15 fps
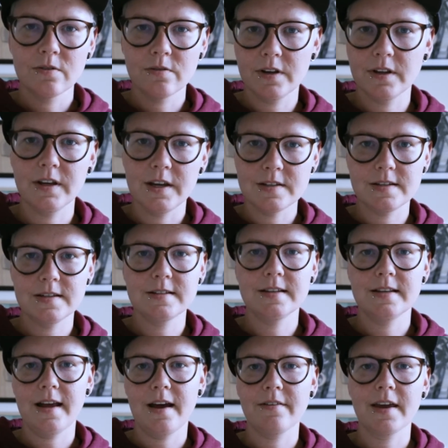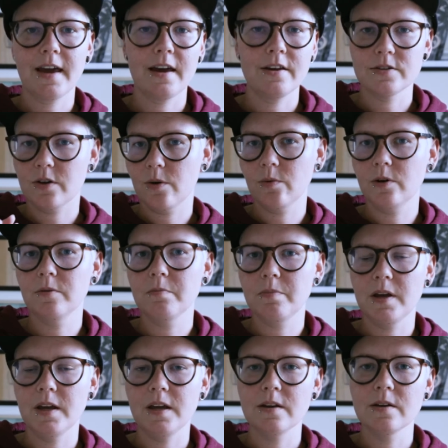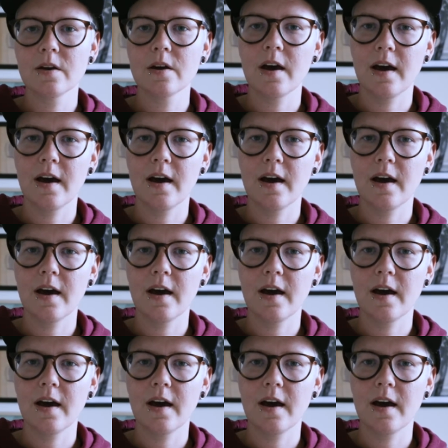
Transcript: really easy to navigate, so I wouldn't be